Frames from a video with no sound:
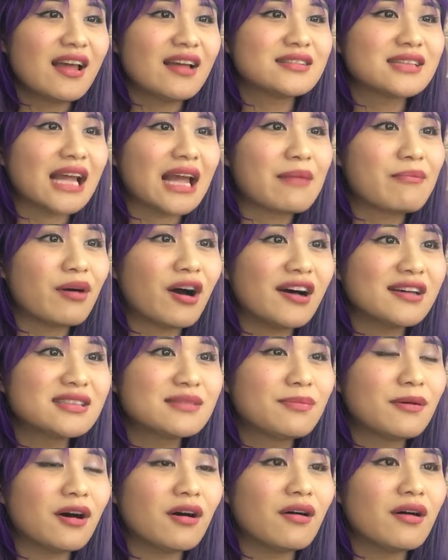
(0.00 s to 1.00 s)
it's like
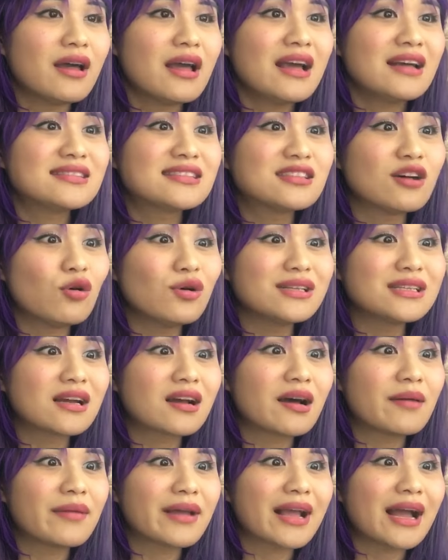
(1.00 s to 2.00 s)
impossible, his soul
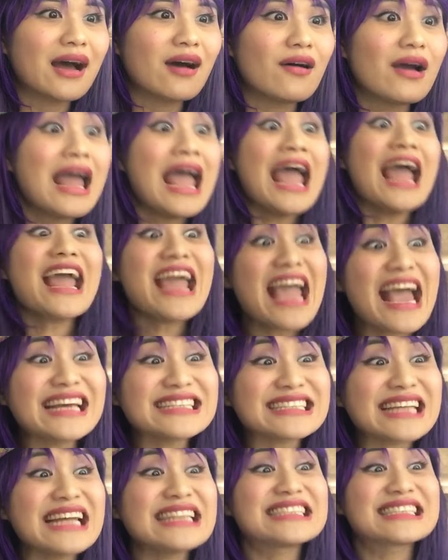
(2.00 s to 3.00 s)
isn't coming out, he
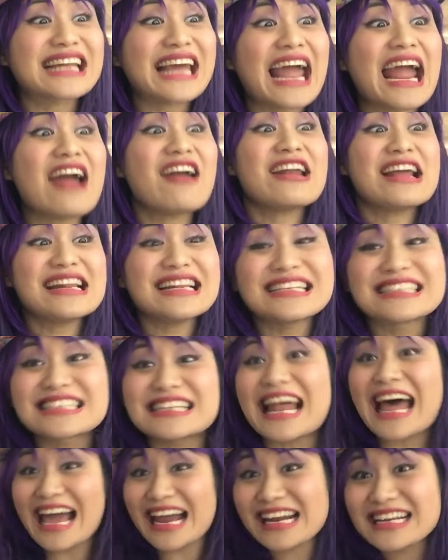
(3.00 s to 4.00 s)
isn't scared in the
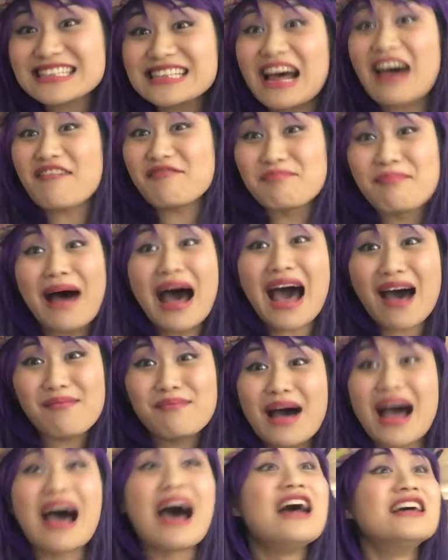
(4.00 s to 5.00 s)
slightest of
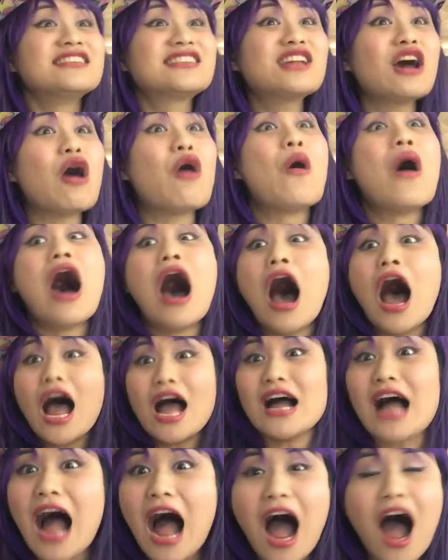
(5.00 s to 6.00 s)
mama, so,
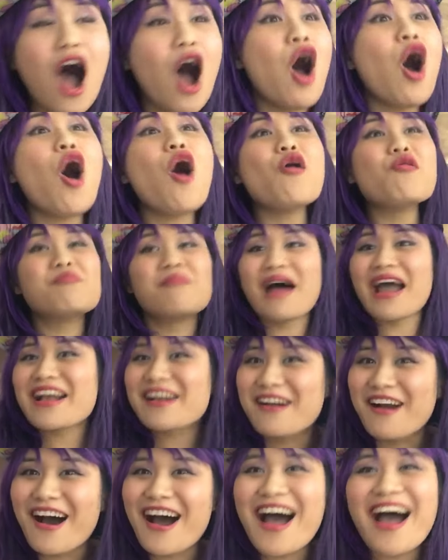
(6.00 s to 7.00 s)
oh
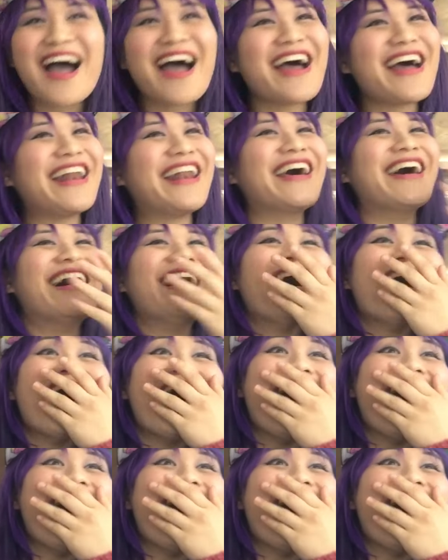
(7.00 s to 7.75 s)
my god!